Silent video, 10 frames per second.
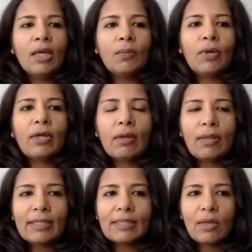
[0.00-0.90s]
But
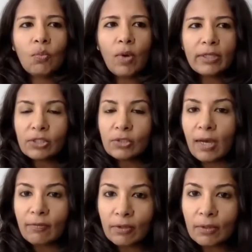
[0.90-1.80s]
let's say once you
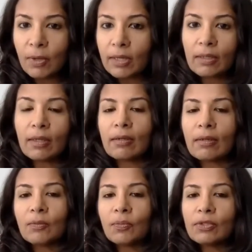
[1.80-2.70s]
have third-party data,
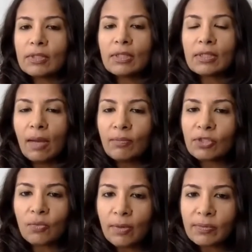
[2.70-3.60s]
the person has come to
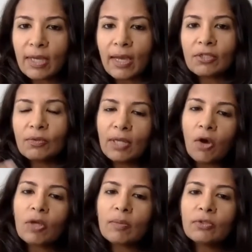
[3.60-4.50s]
your website, you are
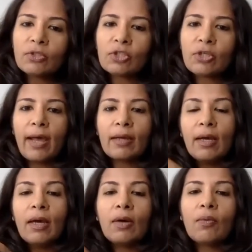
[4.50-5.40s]
now able to track
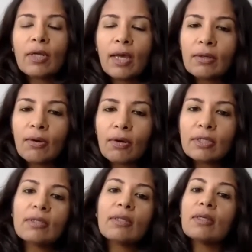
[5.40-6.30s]
what kind of
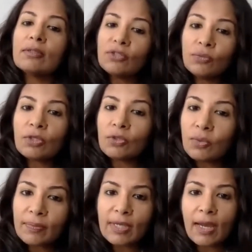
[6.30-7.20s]
content they consumed on the
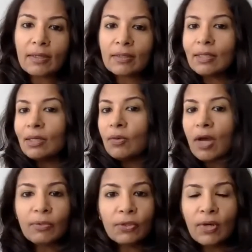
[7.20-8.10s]
website. Did they look
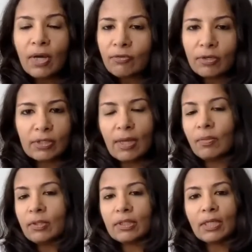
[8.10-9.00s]
up yoga, for
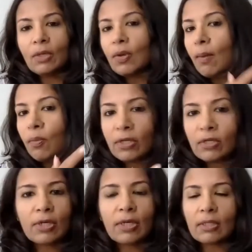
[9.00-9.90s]
example? Did they look up weight
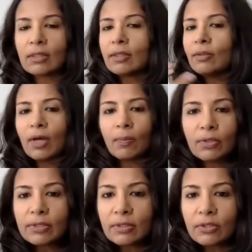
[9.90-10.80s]
training? Did they look up
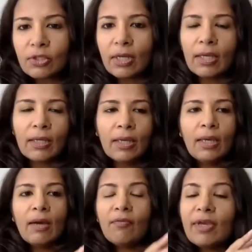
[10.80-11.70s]
personal training?
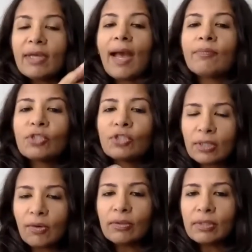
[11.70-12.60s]
We are
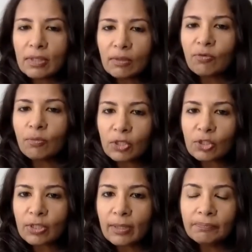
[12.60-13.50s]
capturing all this
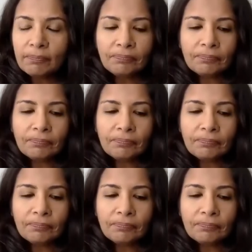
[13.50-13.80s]
information.